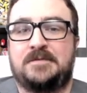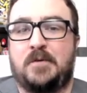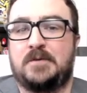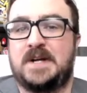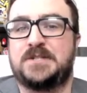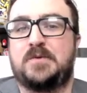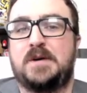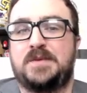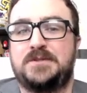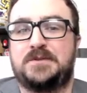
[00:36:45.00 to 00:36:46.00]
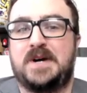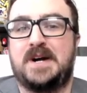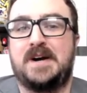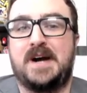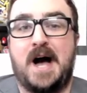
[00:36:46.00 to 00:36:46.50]
For Red Square, Blue
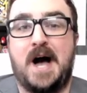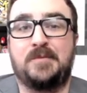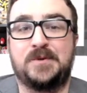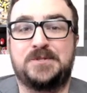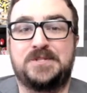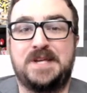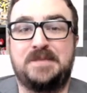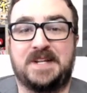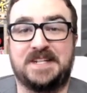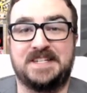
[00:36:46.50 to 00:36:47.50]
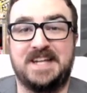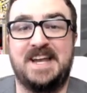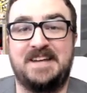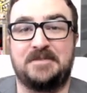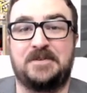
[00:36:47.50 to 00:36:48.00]
Square, I'm Richard Tiemann. Good night,
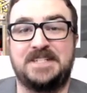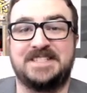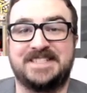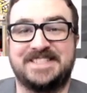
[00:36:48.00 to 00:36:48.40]
everyone.